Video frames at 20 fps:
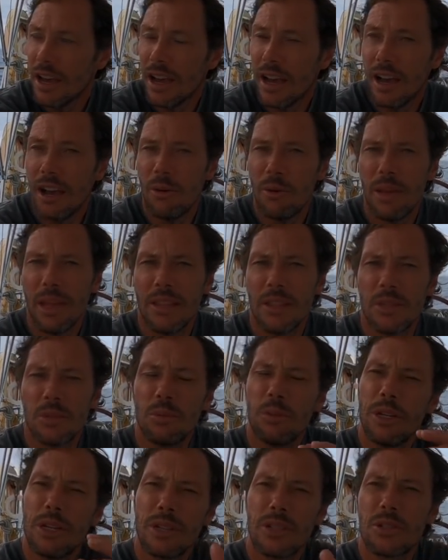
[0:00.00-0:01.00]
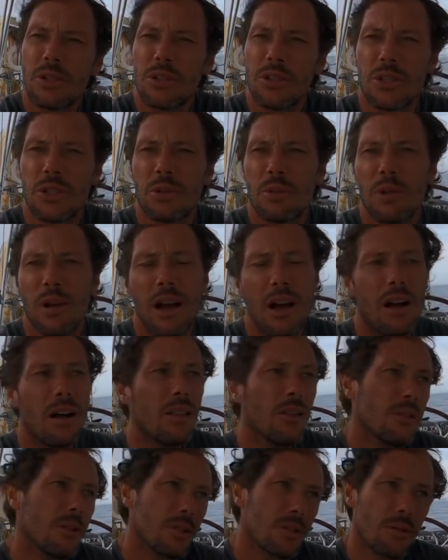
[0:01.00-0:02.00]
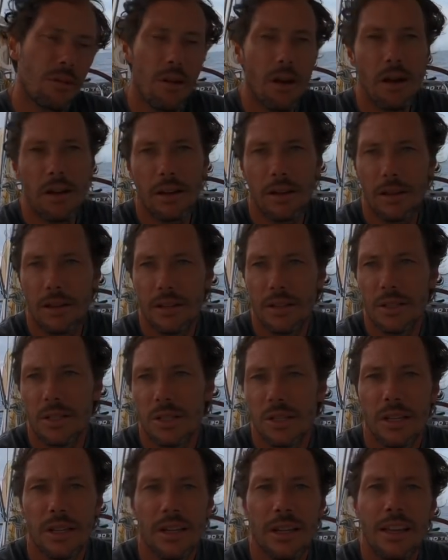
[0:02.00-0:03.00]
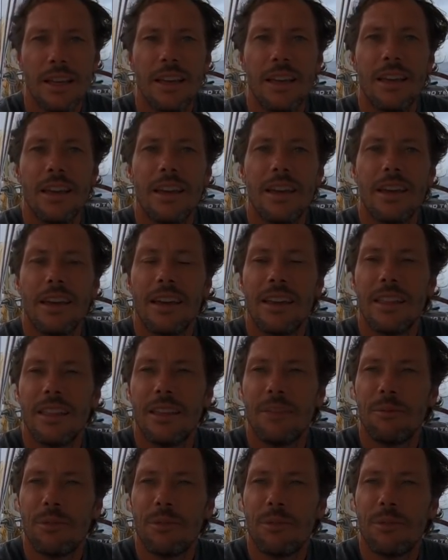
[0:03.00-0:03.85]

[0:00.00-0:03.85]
uh, we had this weird sort of swell that was rocking us. And